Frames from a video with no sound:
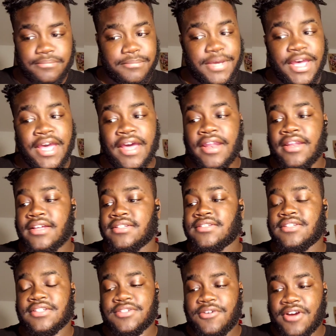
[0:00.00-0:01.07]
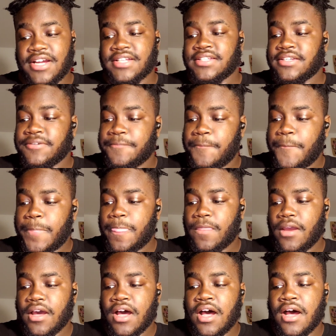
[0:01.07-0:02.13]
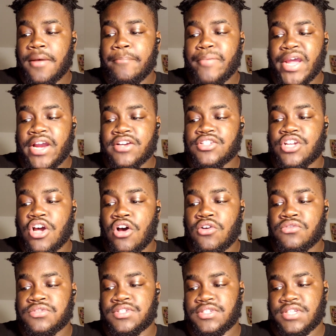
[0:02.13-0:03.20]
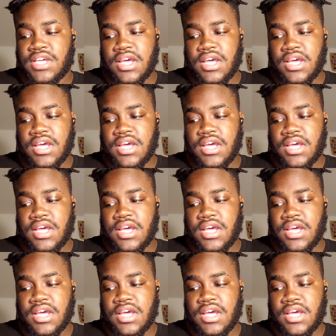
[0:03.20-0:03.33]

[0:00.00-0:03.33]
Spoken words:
man, that's crazy. Bears, Colts.